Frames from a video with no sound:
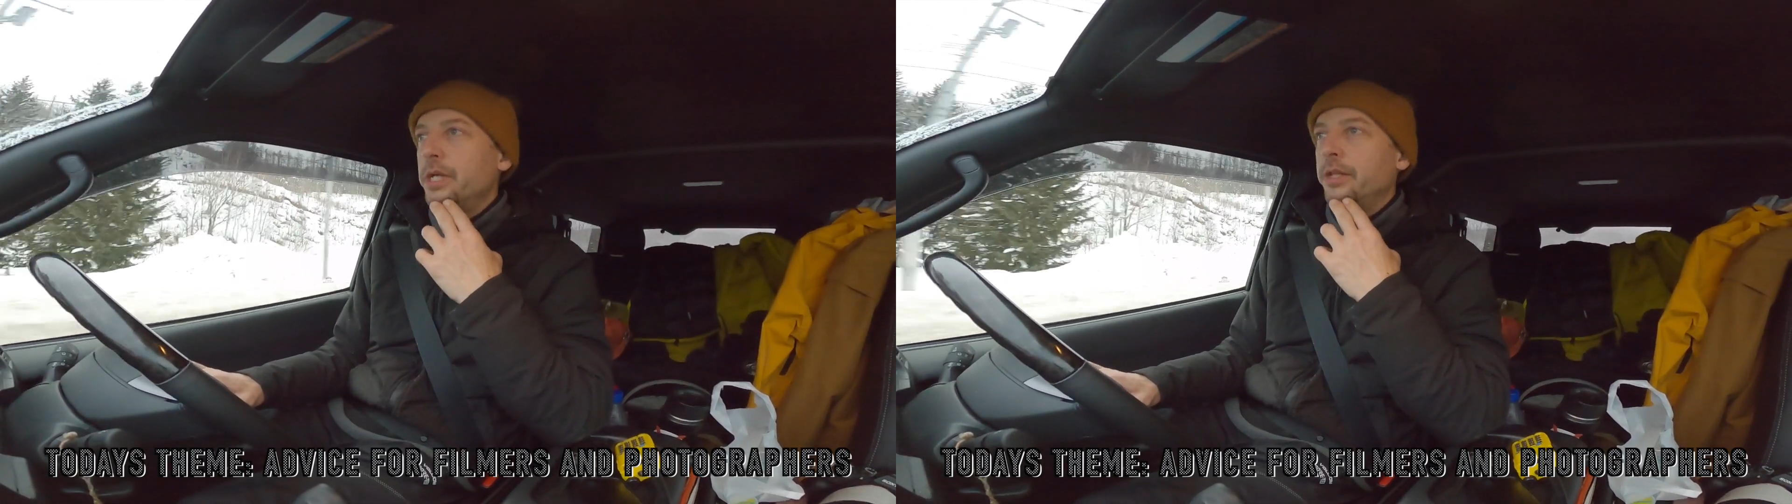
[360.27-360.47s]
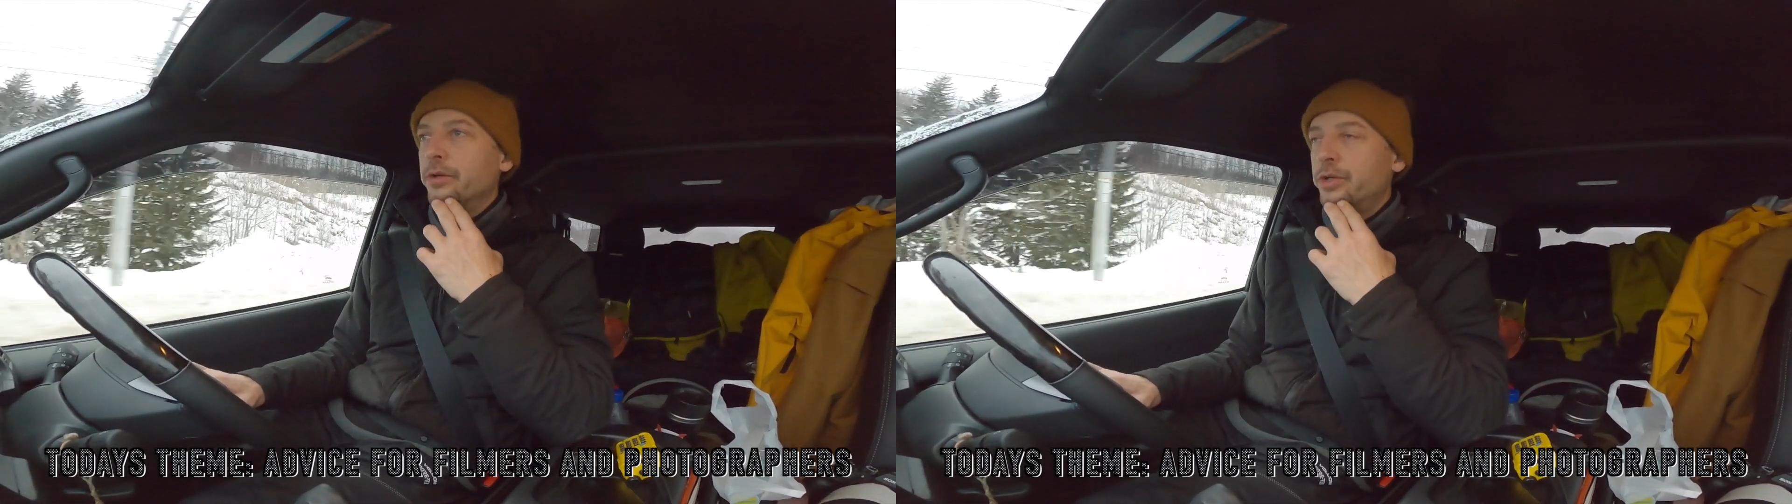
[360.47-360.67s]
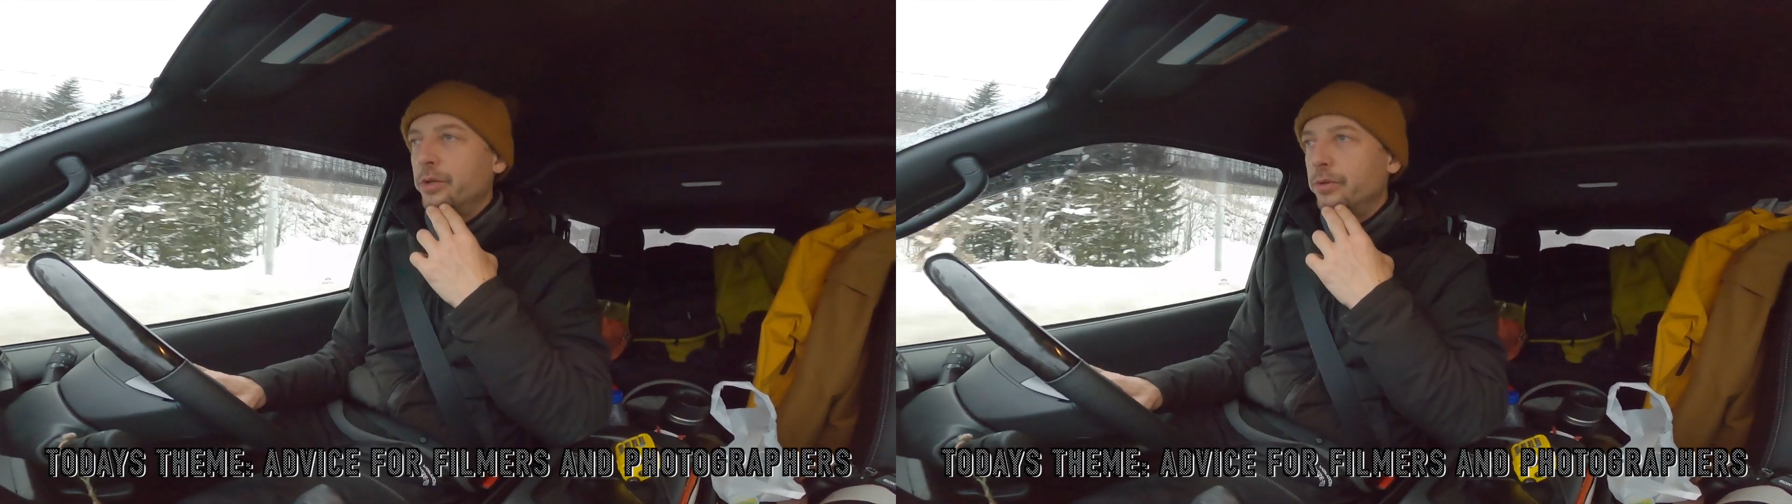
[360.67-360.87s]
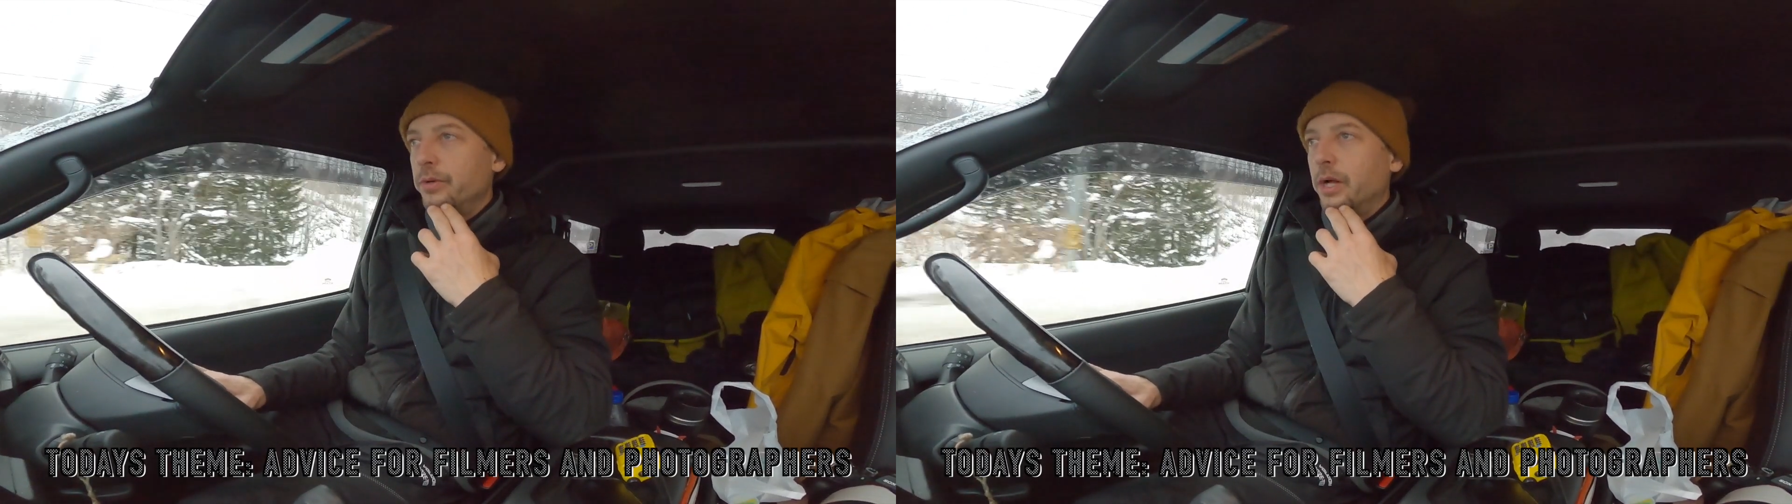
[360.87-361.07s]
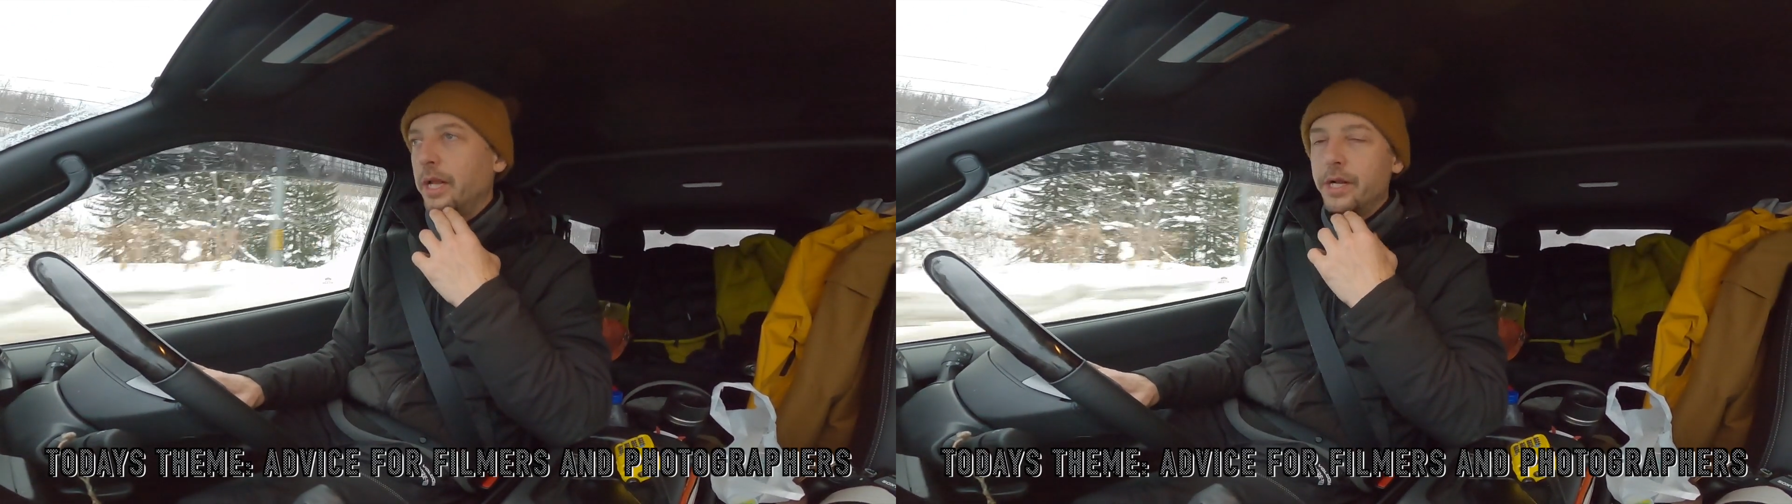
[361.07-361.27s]
either shoot
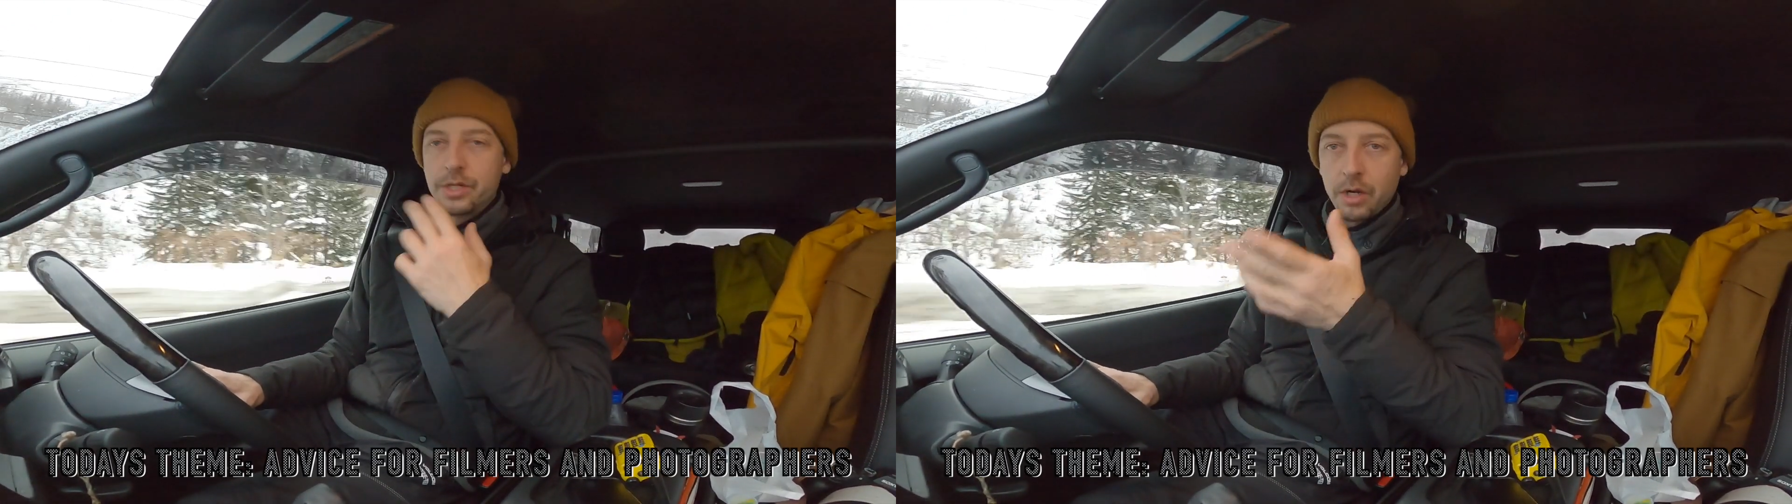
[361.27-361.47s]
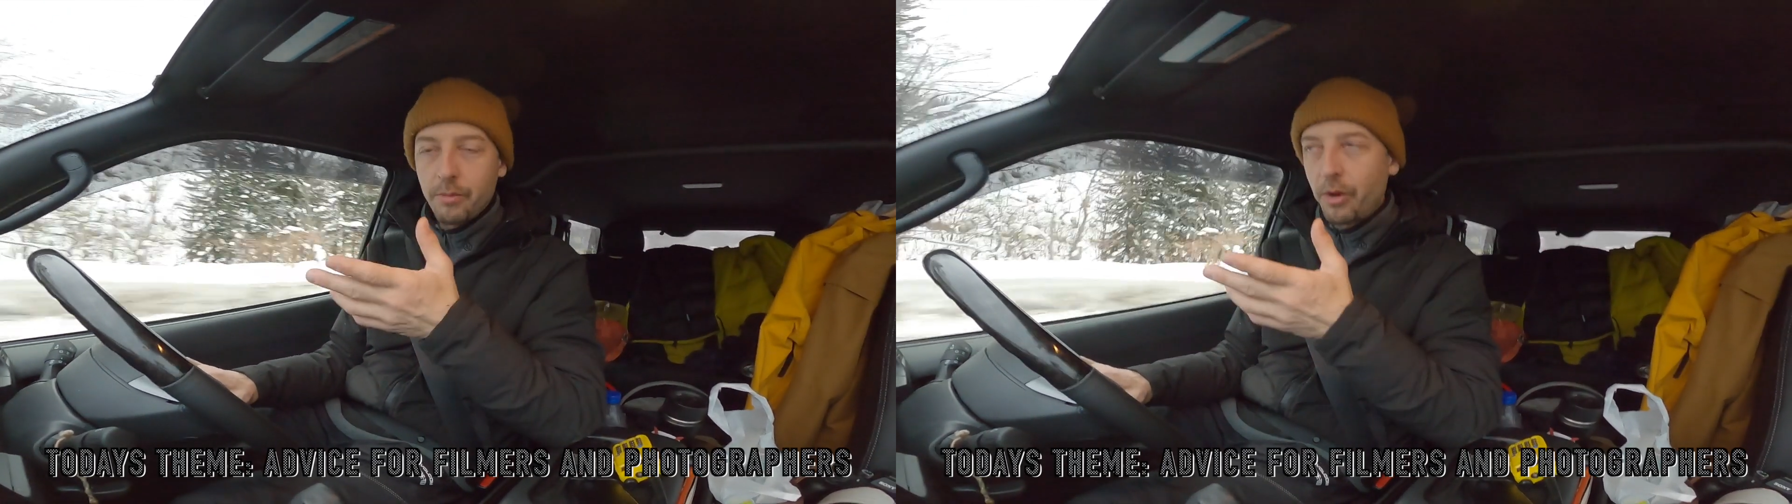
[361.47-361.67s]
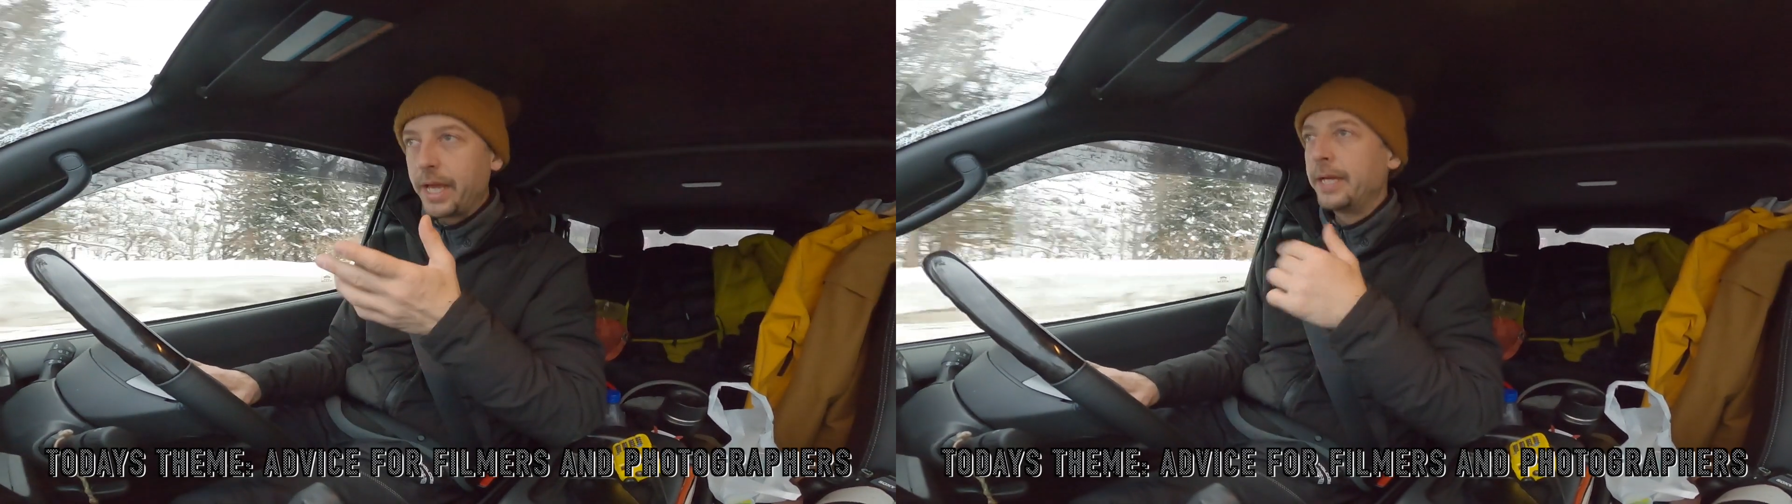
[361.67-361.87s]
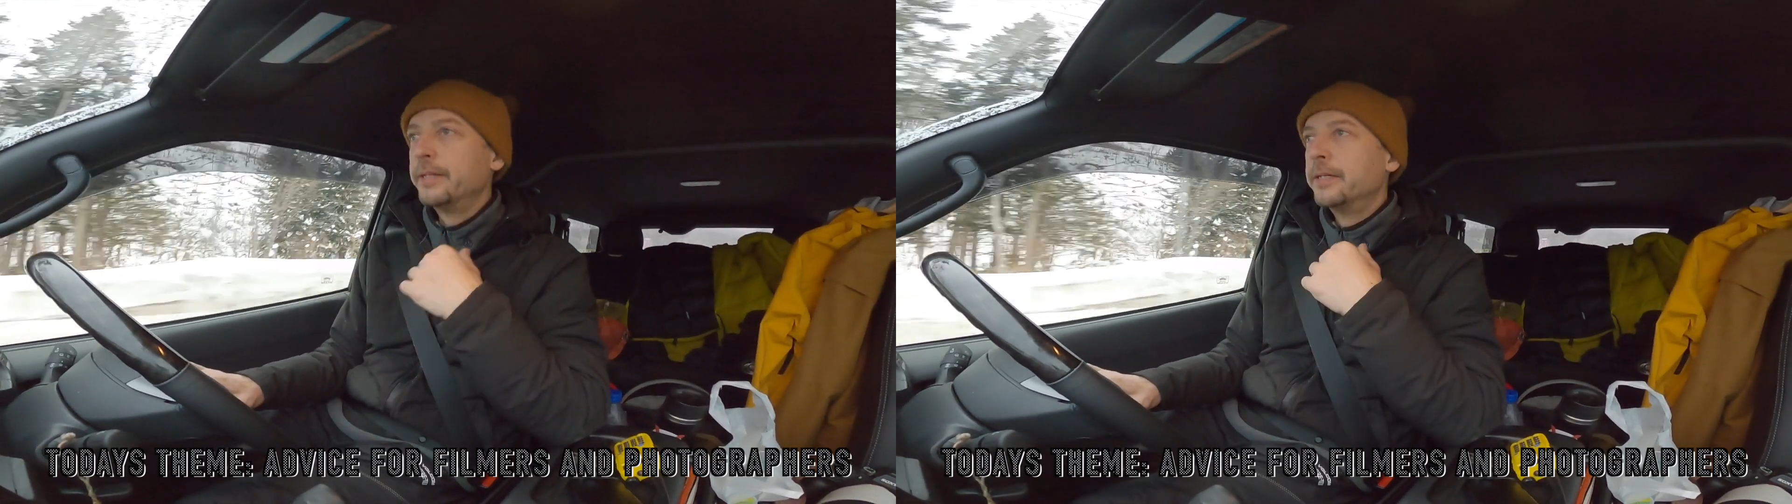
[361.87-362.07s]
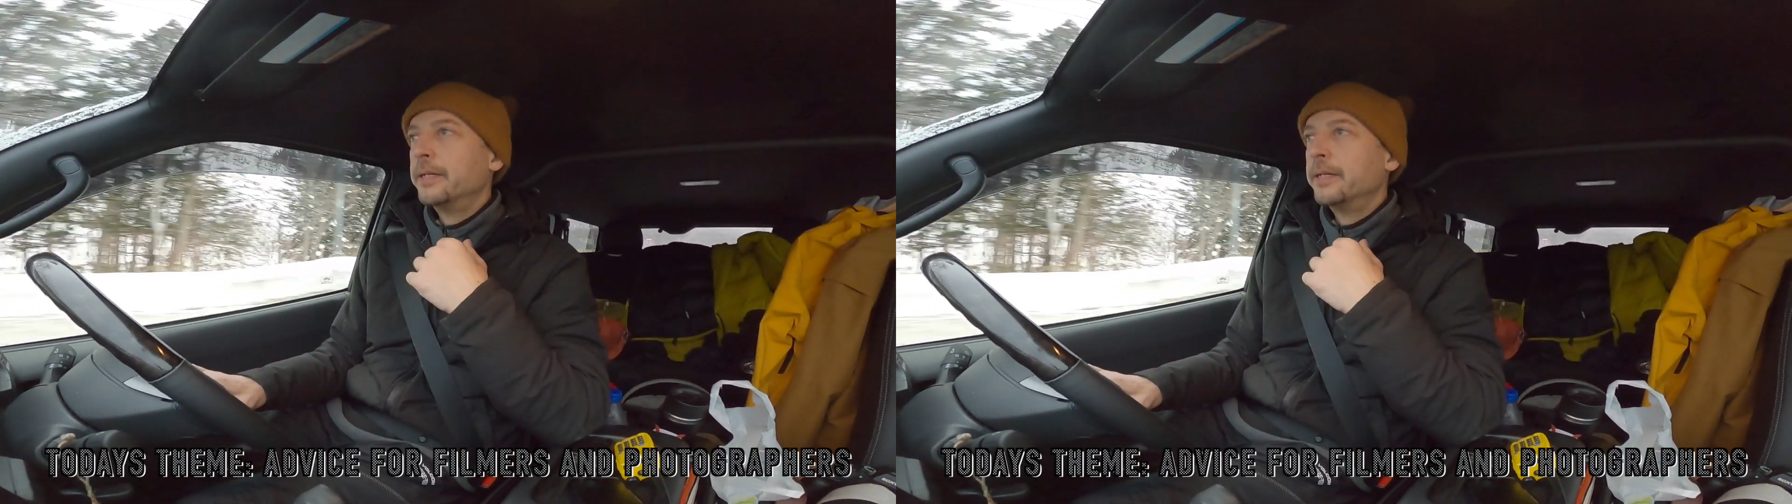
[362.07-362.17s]
a lot of snowboarding,